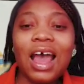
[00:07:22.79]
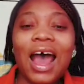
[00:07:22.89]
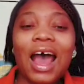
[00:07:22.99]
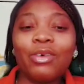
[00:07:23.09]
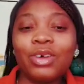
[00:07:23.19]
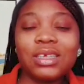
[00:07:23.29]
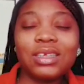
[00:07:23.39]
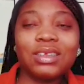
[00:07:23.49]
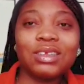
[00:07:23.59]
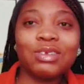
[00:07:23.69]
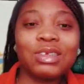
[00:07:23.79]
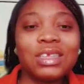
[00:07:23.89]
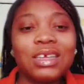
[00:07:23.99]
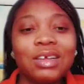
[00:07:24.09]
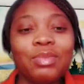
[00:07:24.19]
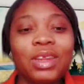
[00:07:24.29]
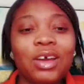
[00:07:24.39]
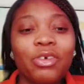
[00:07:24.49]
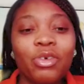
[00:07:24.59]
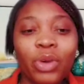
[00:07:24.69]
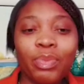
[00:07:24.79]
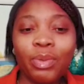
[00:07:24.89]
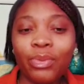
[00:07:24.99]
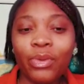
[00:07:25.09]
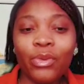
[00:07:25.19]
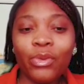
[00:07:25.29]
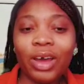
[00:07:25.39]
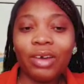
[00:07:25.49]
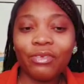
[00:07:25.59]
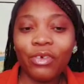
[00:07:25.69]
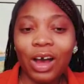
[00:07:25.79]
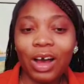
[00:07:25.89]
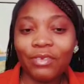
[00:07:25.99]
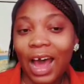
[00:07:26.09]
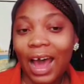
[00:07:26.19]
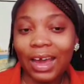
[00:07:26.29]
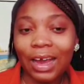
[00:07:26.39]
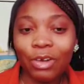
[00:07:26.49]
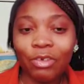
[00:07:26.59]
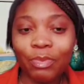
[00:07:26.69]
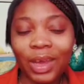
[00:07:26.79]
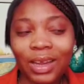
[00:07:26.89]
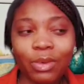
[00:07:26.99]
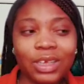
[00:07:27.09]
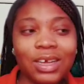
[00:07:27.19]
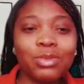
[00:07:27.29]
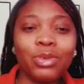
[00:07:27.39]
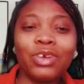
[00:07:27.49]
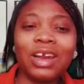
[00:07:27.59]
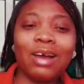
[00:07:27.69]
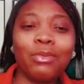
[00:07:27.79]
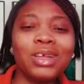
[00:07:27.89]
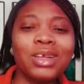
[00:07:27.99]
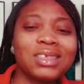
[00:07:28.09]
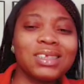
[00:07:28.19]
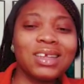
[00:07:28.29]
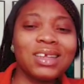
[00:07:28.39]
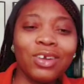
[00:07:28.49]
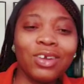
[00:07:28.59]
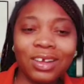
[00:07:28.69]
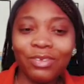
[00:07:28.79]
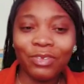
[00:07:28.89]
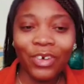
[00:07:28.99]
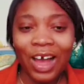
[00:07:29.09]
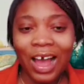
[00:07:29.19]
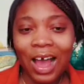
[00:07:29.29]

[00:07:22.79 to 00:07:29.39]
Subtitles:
I was in the room with people who were far ahead of me, and they were just wondering, like, what is this girl looking for?